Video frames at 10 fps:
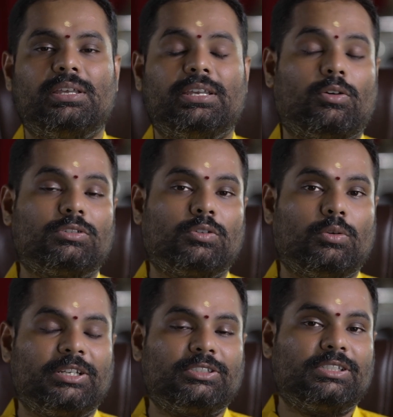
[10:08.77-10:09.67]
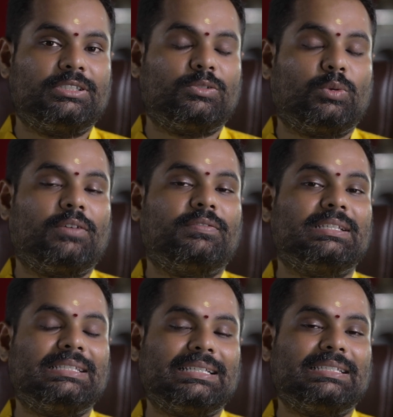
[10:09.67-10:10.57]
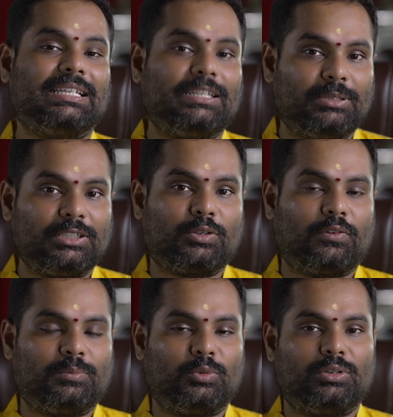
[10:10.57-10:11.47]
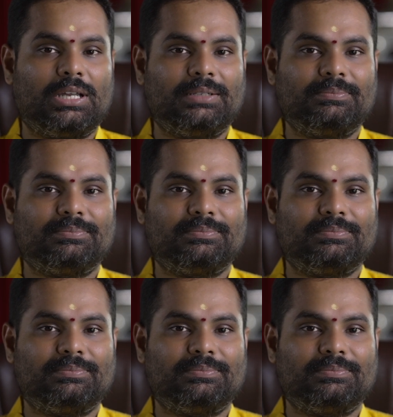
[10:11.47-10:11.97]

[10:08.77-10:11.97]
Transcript: It also mentions one of the 6 syllables of Muruga,